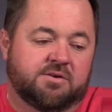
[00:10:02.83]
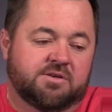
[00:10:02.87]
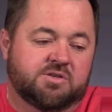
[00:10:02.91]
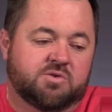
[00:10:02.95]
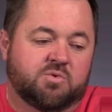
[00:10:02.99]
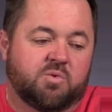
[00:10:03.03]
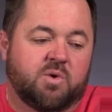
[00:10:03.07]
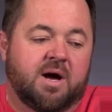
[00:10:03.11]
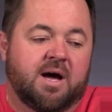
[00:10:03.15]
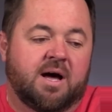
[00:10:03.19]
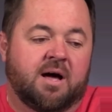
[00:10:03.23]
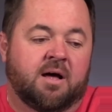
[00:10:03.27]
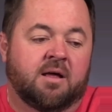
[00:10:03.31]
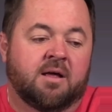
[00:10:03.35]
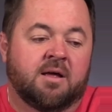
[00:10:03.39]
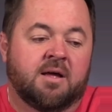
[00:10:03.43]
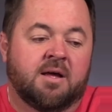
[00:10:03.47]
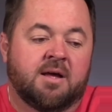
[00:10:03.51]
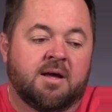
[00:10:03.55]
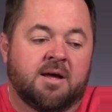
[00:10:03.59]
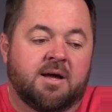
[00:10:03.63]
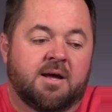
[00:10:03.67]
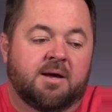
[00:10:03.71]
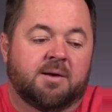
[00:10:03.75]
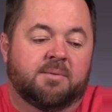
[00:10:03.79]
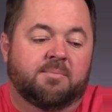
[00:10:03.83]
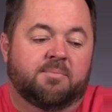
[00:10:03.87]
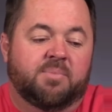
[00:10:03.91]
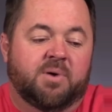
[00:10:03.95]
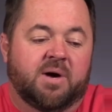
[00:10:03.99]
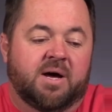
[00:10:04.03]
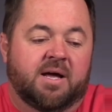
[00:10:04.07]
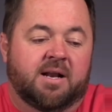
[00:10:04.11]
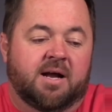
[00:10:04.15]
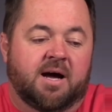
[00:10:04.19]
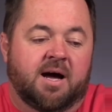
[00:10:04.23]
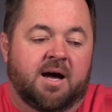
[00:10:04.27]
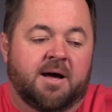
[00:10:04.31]
as well.
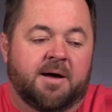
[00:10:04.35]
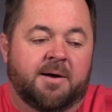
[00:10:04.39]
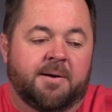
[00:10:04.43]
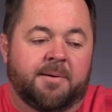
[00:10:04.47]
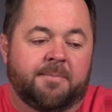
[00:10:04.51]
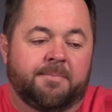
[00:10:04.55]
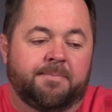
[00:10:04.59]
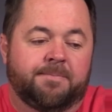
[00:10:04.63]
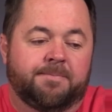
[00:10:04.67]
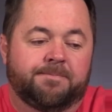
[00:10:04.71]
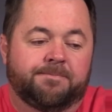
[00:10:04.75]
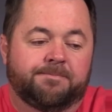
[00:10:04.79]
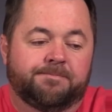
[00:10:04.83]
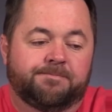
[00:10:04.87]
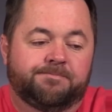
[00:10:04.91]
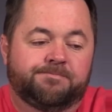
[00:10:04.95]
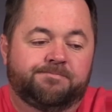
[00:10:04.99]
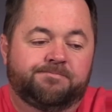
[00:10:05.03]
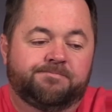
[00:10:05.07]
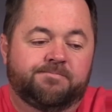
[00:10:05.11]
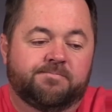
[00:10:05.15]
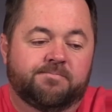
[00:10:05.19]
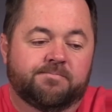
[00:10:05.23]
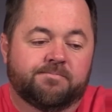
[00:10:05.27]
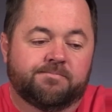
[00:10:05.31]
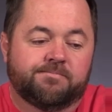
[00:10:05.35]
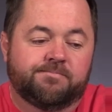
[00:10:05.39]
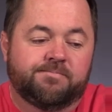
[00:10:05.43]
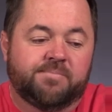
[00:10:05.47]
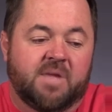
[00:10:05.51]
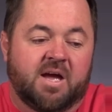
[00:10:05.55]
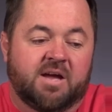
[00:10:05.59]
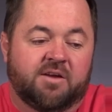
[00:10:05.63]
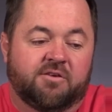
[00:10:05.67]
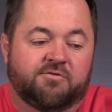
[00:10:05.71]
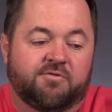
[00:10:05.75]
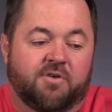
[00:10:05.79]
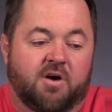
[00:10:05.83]
But
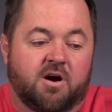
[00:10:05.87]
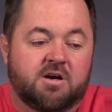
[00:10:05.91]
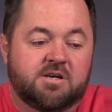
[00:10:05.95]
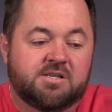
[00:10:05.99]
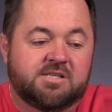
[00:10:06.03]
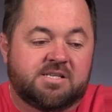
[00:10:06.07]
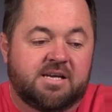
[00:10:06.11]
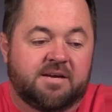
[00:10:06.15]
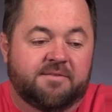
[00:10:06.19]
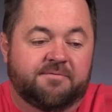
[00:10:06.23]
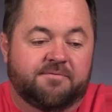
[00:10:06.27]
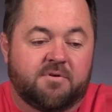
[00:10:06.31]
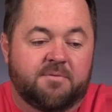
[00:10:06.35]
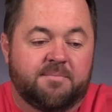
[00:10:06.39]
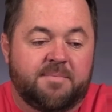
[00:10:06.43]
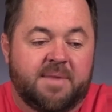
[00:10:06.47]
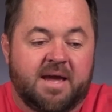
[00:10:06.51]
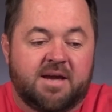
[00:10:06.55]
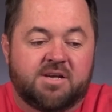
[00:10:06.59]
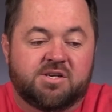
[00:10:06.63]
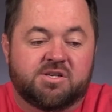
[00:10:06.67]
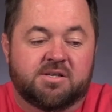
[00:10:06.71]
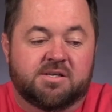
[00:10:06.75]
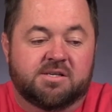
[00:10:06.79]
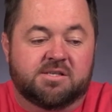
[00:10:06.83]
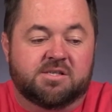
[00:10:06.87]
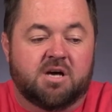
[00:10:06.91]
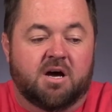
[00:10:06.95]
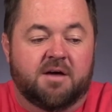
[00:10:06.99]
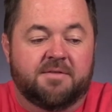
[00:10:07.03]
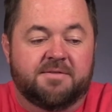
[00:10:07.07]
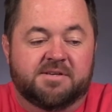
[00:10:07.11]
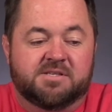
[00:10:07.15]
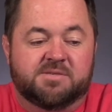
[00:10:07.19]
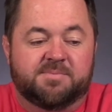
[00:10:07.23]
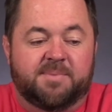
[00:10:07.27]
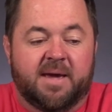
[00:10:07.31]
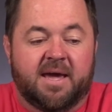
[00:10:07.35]
as far as the information that's on
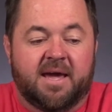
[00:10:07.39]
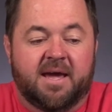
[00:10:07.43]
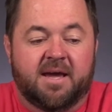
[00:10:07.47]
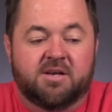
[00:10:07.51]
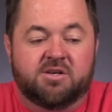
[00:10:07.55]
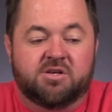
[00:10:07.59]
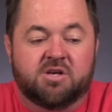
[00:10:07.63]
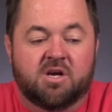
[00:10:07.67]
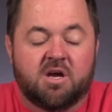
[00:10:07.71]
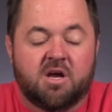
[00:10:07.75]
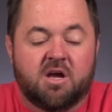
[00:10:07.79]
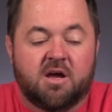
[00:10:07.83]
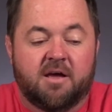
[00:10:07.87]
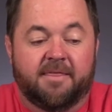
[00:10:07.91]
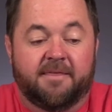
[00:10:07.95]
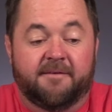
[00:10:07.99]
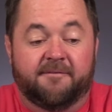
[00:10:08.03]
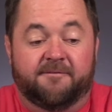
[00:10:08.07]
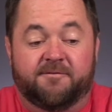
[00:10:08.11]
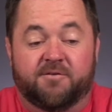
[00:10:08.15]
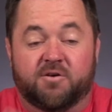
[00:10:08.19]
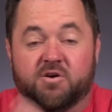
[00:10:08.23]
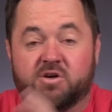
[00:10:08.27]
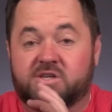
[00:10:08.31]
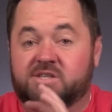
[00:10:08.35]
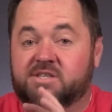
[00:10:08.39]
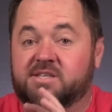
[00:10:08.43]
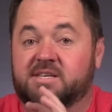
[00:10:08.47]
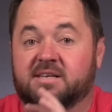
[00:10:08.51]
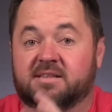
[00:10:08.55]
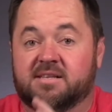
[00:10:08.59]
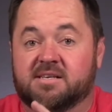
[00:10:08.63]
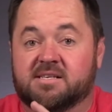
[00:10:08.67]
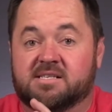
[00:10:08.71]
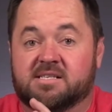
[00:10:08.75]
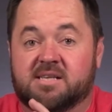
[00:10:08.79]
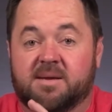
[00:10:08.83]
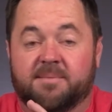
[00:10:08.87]
this page, the first thing
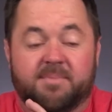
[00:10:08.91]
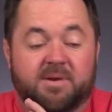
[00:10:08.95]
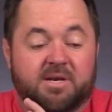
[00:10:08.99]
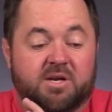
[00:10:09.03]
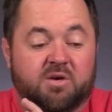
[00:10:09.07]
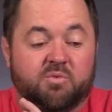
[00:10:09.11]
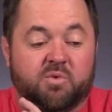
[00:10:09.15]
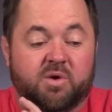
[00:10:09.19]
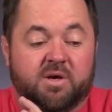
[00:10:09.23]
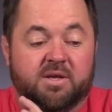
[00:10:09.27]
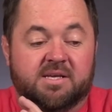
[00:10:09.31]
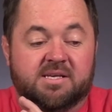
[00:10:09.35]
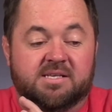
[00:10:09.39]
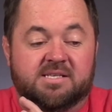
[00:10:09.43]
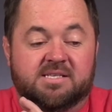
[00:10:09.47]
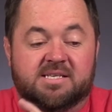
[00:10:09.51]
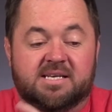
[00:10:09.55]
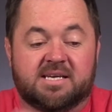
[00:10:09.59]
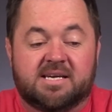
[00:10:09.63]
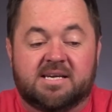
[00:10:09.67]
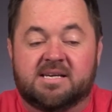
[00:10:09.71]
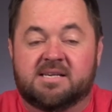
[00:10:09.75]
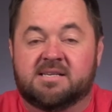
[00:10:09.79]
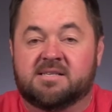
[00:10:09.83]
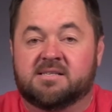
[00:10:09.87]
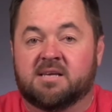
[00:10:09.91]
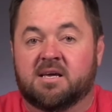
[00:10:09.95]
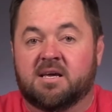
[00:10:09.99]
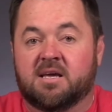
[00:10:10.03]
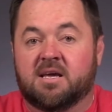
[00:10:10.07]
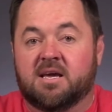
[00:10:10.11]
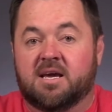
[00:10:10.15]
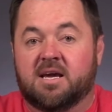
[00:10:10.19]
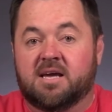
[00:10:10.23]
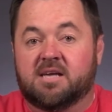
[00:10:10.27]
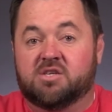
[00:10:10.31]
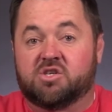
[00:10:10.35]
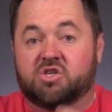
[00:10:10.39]
that somebody really sees
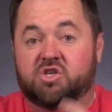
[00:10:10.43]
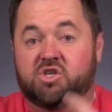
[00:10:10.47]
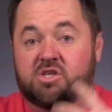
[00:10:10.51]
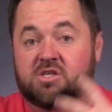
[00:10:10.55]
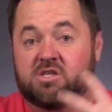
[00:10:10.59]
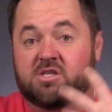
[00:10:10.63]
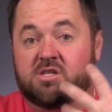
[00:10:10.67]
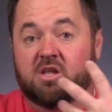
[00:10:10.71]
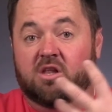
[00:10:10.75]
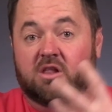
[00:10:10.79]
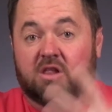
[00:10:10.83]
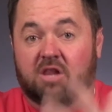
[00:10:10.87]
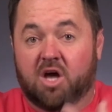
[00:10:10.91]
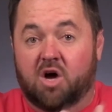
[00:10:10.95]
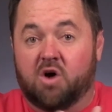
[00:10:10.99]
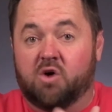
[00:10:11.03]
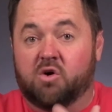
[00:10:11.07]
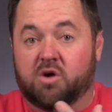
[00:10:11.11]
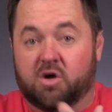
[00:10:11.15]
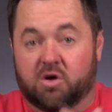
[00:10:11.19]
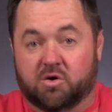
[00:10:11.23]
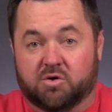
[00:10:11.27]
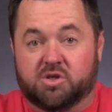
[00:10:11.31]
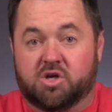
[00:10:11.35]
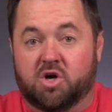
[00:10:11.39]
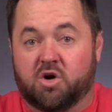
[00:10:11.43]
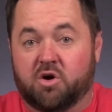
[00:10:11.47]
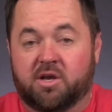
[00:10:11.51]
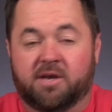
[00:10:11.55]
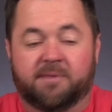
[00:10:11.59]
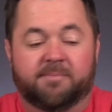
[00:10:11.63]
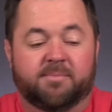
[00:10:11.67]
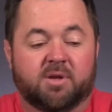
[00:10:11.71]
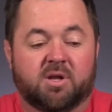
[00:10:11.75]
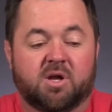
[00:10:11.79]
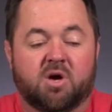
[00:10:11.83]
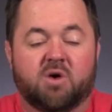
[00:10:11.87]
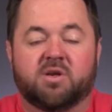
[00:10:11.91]
is just the logo, Tony
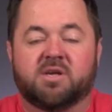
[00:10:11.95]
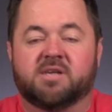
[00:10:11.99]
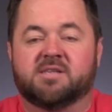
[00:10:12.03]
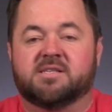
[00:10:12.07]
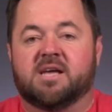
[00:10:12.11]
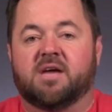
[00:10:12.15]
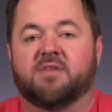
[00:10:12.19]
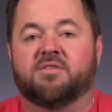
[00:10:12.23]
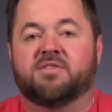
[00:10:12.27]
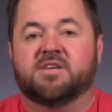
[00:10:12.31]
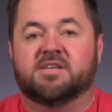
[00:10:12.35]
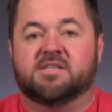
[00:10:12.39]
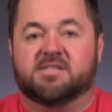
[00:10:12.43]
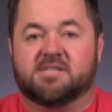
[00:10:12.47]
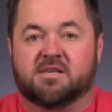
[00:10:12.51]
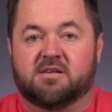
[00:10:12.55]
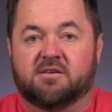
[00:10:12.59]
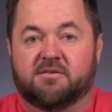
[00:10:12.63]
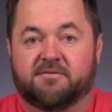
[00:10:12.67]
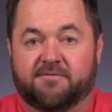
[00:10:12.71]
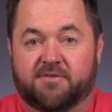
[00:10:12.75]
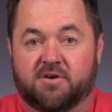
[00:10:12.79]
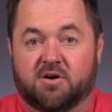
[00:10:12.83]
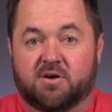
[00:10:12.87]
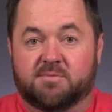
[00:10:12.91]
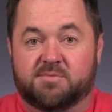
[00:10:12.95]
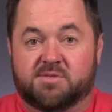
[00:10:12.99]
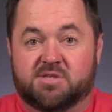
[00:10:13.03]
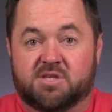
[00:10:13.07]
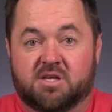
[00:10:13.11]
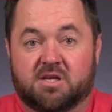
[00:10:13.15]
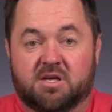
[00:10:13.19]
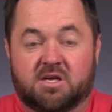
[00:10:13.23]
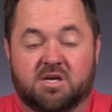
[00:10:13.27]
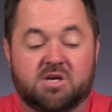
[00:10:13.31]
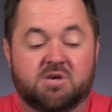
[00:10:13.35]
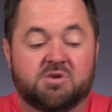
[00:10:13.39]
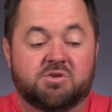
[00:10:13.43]
Baloney's. Now, this confirms to
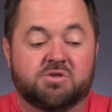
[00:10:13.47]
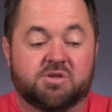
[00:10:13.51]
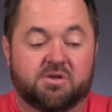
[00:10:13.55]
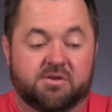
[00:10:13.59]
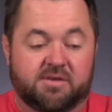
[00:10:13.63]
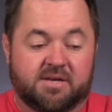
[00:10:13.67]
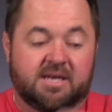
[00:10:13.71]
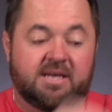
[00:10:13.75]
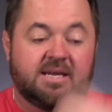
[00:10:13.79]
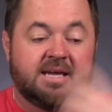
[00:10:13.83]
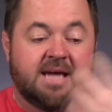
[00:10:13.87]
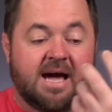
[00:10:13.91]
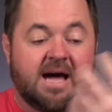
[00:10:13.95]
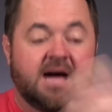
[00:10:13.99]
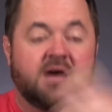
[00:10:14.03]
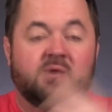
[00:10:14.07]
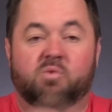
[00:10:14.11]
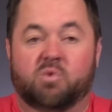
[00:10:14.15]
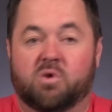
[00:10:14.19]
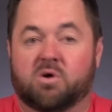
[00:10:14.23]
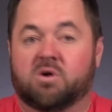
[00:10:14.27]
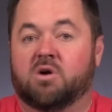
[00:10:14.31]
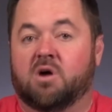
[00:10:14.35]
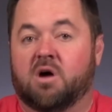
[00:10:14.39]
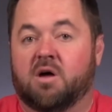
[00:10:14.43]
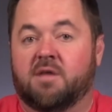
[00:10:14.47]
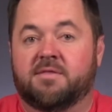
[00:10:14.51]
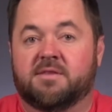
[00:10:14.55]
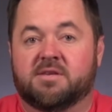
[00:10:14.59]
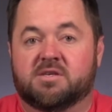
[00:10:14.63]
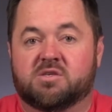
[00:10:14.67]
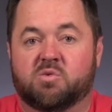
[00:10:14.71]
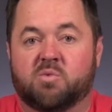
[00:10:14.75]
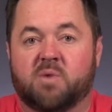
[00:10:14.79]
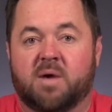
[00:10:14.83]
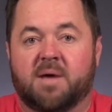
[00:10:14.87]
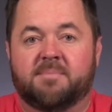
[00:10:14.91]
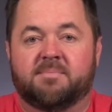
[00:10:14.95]
the user that, yeah, we're on
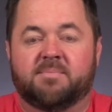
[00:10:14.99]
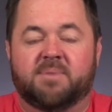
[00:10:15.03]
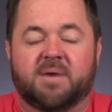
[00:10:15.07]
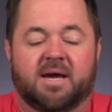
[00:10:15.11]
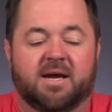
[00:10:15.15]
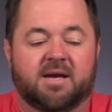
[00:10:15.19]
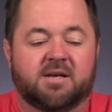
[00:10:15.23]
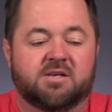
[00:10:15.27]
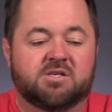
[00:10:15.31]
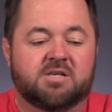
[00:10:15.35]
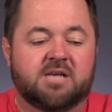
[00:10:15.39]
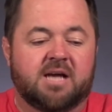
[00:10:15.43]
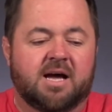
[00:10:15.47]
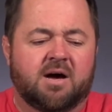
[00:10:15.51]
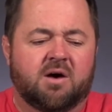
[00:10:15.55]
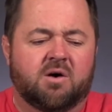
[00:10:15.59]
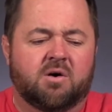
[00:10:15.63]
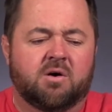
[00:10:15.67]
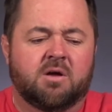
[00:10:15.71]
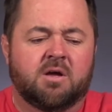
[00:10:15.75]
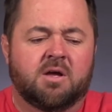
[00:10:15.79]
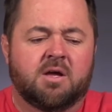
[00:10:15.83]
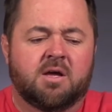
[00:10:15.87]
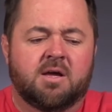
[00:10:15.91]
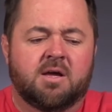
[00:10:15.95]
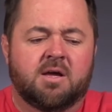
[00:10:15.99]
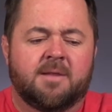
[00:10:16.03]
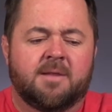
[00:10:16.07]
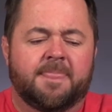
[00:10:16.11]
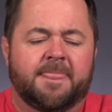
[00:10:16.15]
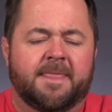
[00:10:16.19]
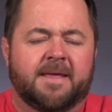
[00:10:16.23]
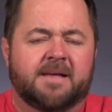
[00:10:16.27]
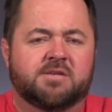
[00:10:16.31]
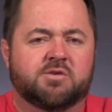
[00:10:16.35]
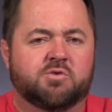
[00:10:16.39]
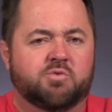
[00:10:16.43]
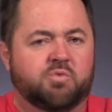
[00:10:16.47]
this web page. Now,
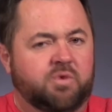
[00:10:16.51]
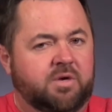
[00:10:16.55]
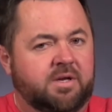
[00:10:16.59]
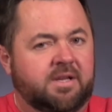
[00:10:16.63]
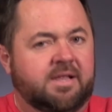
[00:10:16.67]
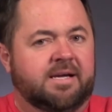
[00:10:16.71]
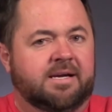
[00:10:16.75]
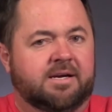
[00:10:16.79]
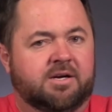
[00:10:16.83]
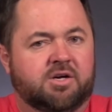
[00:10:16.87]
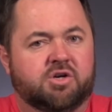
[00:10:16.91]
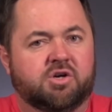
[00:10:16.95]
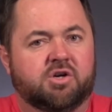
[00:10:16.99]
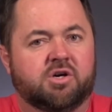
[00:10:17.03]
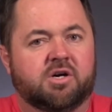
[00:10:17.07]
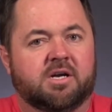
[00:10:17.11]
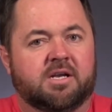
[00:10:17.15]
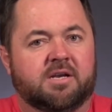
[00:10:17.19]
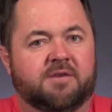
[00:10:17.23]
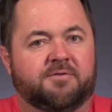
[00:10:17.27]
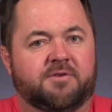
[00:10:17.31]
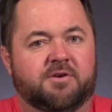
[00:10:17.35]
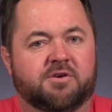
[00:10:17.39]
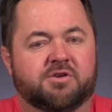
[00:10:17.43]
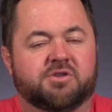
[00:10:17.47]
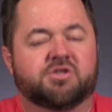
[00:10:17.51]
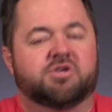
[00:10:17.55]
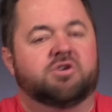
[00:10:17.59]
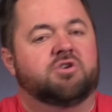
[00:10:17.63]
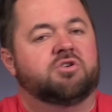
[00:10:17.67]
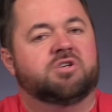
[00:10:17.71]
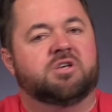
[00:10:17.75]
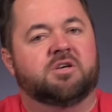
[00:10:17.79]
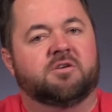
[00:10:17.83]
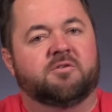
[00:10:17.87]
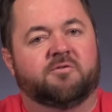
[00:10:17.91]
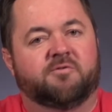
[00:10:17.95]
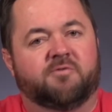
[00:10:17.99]
it's really good if you're
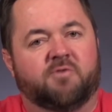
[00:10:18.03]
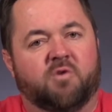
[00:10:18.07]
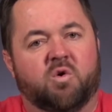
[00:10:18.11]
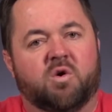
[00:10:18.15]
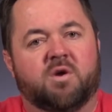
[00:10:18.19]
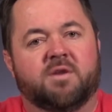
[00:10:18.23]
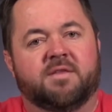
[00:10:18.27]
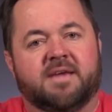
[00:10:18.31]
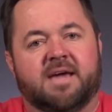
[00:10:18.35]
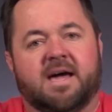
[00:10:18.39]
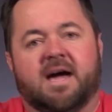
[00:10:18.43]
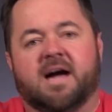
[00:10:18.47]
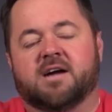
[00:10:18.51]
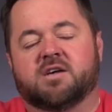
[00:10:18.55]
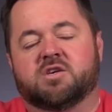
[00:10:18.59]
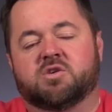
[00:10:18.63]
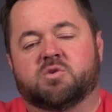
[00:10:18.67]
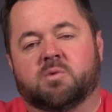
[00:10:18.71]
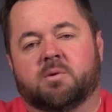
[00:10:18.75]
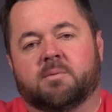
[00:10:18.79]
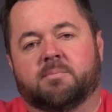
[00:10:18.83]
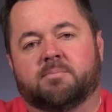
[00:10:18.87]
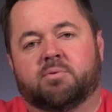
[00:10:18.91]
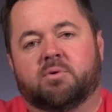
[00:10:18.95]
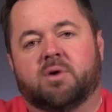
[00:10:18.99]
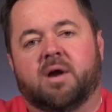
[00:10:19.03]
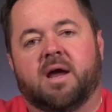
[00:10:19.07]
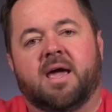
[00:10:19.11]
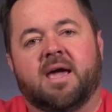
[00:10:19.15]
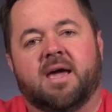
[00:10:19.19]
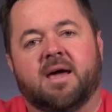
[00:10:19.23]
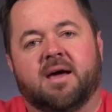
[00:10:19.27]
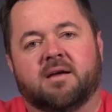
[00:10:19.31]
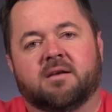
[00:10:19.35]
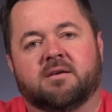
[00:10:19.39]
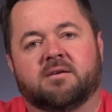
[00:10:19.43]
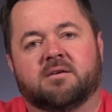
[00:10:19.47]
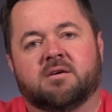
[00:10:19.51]
searching for the actual
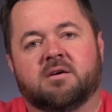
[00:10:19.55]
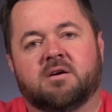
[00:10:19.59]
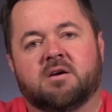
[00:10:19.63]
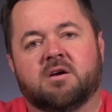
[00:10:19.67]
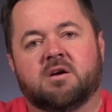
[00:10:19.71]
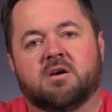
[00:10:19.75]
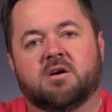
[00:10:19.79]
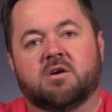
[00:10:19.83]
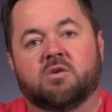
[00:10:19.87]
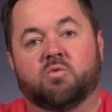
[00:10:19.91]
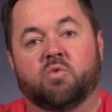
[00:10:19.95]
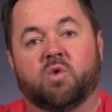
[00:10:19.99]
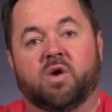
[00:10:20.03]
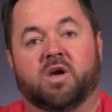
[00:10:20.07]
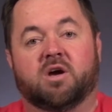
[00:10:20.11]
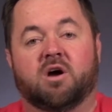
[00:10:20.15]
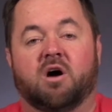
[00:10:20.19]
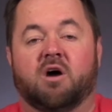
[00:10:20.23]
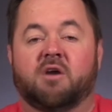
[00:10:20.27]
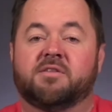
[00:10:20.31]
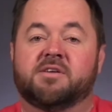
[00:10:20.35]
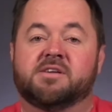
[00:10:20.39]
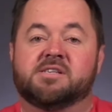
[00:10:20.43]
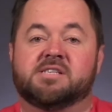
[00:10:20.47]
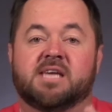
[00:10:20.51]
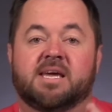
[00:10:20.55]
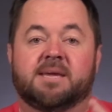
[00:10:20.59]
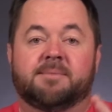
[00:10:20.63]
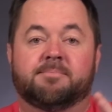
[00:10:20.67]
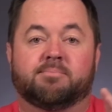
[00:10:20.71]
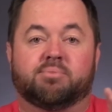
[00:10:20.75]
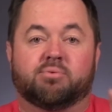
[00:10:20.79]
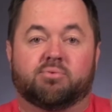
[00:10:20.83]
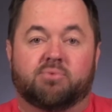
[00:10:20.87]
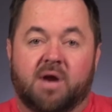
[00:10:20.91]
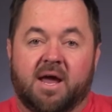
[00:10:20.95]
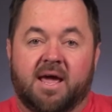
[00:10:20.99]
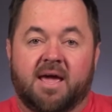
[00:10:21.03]
brand. We call this a
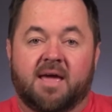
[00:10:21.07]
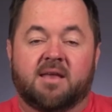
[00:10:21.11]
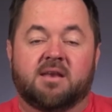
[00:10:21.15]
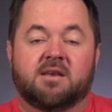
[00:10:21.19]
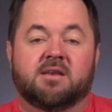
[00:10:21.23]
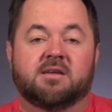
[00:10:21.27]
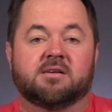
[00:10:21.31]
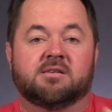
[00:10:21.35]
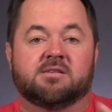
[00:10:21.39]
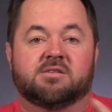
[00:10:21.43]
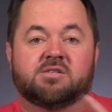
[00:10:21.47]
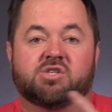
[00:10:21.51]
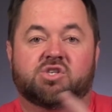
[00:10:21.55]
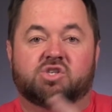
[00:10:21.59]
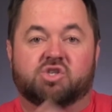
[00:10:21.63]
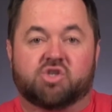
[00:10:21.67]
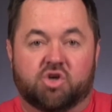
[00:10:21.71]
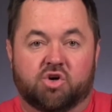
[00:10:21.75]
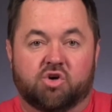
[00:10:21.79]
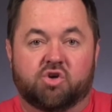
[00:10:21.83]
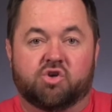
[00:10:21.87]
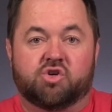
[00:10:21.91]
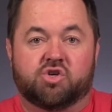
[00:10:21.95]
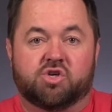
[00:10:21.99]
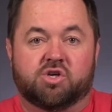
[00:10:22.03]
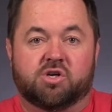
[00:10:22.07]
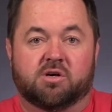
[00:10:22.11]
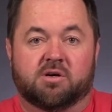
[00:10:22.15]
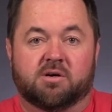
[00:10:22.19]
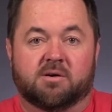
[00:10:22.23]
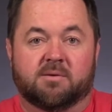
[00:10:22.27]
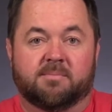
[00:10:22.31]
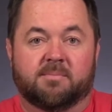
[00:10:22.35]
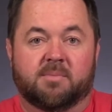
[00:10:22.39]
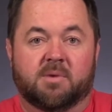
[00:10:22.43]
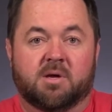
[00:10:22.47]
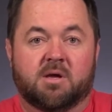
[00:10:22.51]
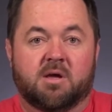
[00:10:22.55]
branded search
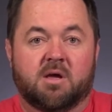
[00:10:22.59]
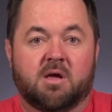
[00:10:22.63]
term.